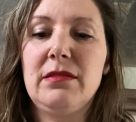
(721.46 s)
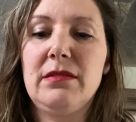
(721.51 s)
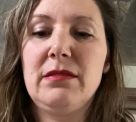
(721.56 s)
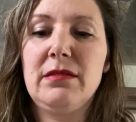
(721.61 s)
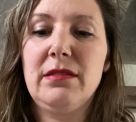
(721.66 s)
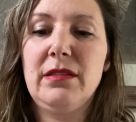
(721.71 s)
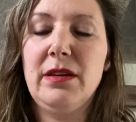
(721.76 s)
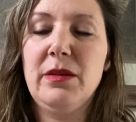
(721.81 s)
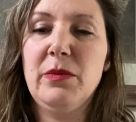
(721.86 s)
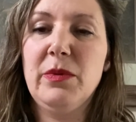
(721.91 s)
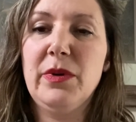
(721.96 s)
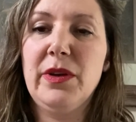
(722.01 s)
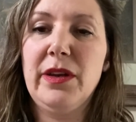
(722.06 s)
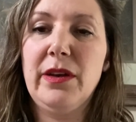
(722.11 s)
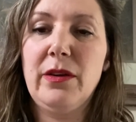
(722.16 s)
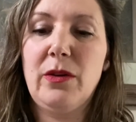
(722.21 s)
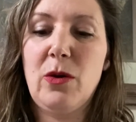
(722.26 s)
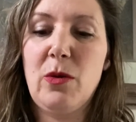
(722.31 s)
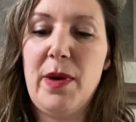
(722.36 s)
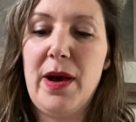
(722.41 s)
It wouldn't
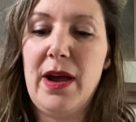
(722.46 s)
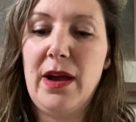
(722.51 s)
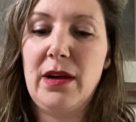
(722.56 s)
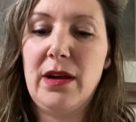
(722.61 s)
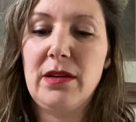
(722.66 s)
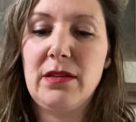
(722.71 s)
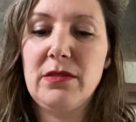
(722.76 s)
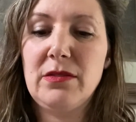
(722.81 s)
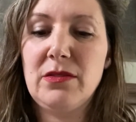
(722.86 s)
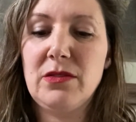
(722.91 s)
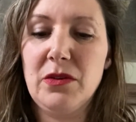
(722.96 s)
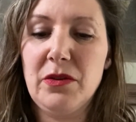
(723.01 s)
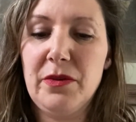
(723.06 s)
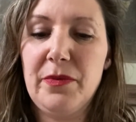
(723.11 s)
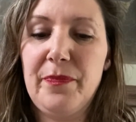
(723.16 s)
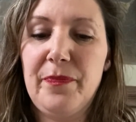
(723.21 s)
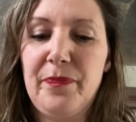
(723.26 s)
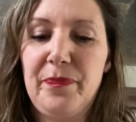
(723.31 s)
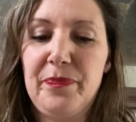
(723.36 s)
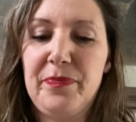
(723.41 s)
go back. So
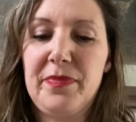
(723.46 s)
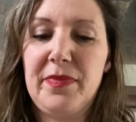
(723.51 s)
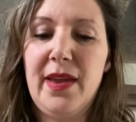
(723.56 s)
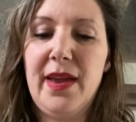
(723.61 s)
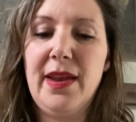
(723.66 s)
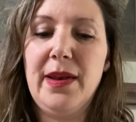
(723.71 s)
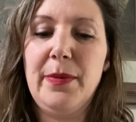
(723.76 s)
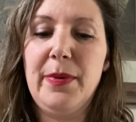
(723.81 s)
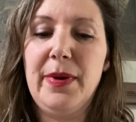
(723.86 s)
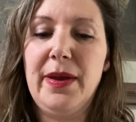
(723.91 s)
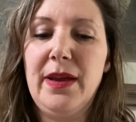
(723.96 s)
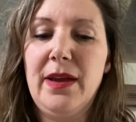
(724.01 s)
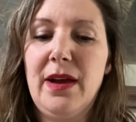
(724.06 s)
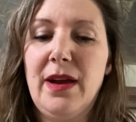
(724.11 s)
anyway,